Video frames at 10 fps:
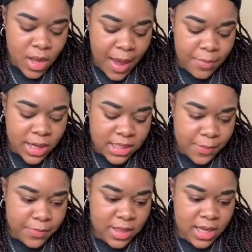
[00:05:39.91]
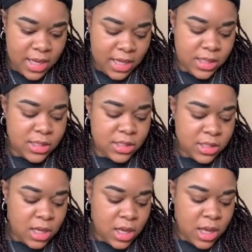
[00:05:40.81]
I picked up
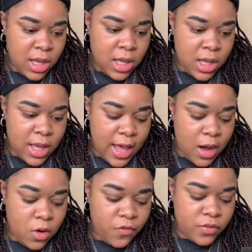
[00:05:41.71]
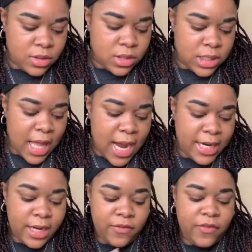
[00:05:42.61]
these e.l.f. Line
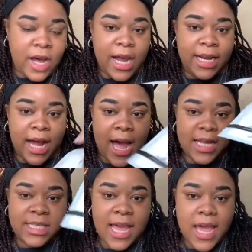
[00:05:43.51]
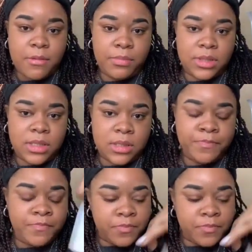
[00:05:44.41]
and Define eye tapes.